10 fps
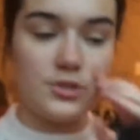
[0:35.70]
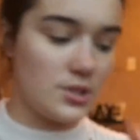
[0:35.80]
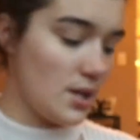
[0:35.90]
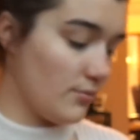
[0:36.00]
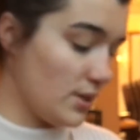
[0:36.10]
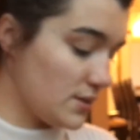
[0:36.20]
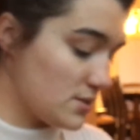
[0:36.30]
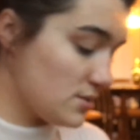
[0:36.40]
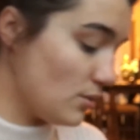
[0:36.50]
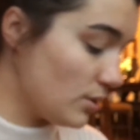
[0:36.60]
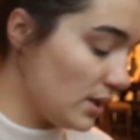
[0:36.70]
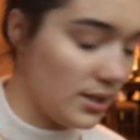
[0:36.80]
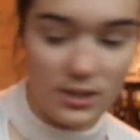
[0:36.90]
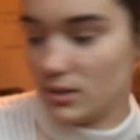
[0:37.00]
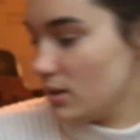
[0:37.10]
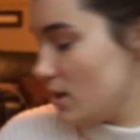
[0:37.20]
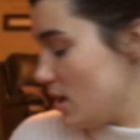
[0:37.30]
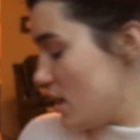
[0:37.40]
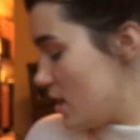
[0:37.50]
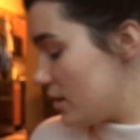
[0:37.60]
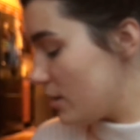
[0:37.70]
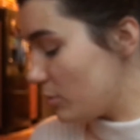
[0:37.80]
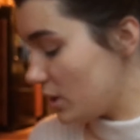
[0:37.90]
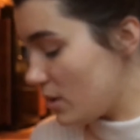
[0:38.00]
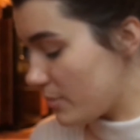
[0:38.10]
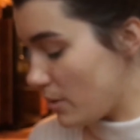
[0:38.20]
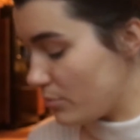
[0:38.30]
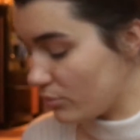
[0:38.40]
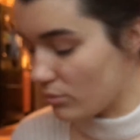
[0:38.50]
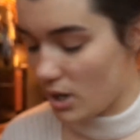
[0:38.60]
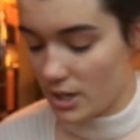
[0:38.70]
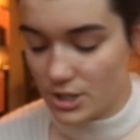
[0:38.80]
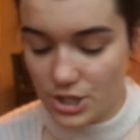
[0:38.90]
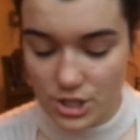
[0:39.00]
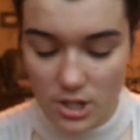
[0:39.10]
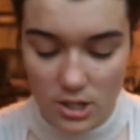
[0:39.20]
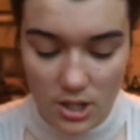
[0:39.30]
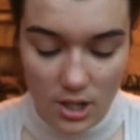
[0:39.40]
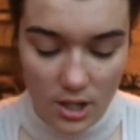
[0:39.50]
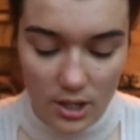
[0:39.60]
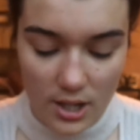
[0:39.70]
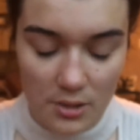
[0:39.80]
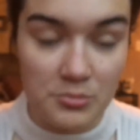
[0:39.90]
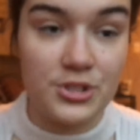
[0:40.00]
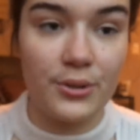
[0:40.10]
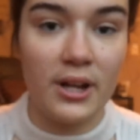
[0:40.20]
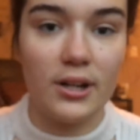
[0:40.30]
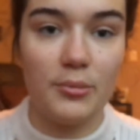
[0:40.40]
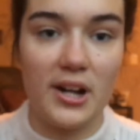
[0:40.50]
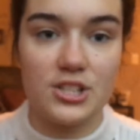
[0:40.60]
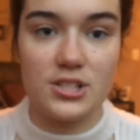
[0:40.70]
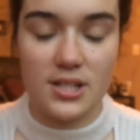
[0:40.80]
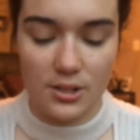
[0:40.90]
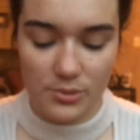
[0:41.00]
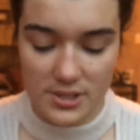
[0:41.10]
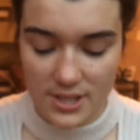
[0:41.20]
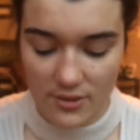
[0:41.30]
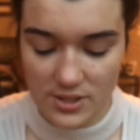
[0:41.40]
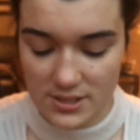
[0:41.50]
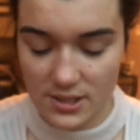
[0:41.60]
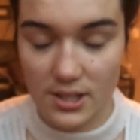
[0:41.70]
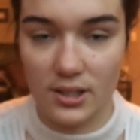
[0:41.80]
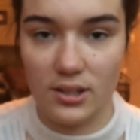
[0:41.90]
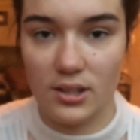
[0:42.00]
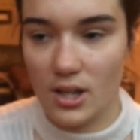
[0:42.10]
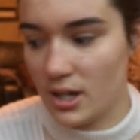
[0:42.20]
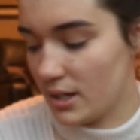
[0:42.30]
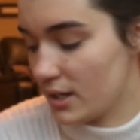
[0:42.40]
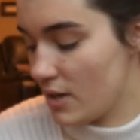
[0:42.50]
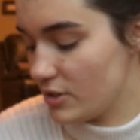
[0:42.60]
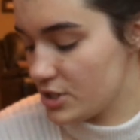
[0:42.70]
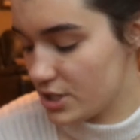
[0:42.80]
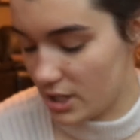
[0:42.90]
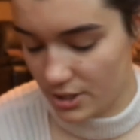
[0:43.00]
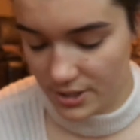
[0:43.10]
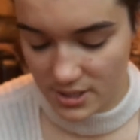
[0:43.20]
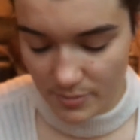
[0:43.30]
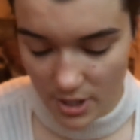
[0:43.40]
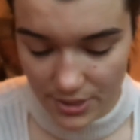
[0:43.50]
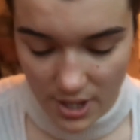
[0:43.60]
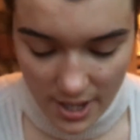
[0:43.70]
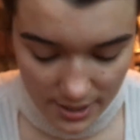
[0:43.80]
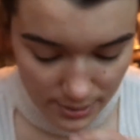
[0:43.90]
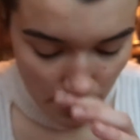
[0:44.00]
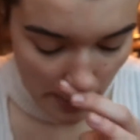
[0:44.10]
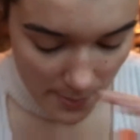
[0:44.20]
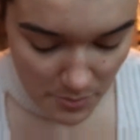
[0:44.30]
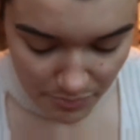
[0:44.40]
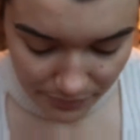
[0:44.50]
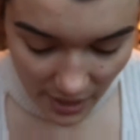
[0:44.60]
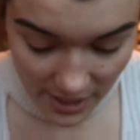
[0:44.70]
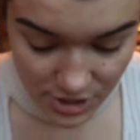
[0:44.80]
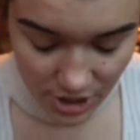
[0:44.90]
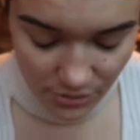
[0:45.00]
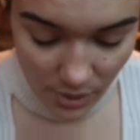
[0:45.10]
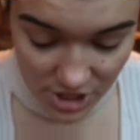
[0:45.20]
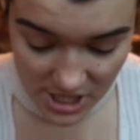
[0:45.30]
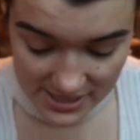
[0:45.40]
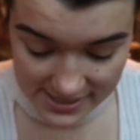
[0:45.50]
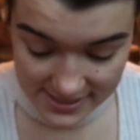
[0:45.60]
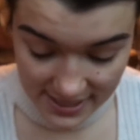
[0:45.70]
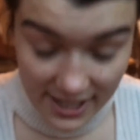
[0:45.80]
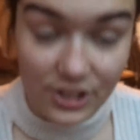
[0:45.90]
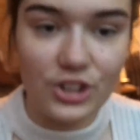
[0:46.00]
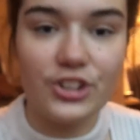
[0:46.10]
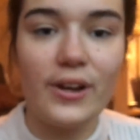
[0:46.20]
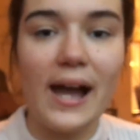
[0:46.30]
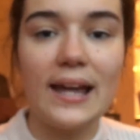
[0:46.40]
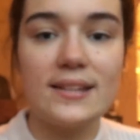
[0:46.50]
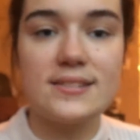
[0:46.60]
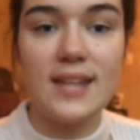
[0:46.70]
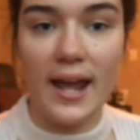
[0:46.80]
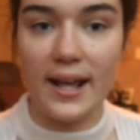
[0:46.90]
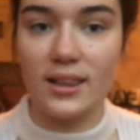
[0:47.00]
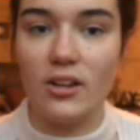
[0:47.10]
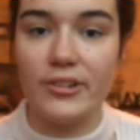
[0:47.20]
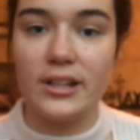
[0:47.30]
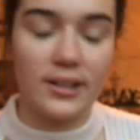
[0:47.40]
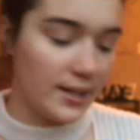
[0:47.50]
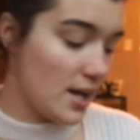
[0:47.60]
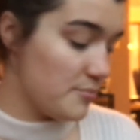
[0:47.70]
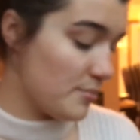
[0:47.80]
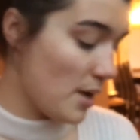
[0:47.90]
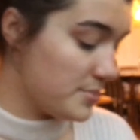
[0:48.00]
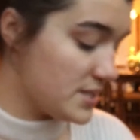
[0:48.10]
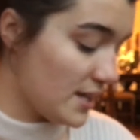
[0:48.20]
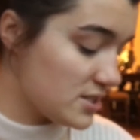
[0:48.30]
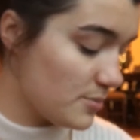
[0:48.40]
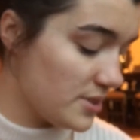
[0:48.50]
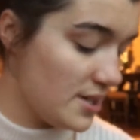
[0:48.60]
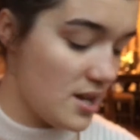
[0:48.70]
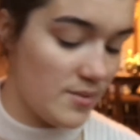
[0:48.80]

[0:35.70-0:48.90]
Just kind of let this soak in, and I'm gonna get my brush. So Kerry Washington was obviously the cover star this month, and I started watching Scandal, you guys, and I love it. Like, I'm obsessed with it.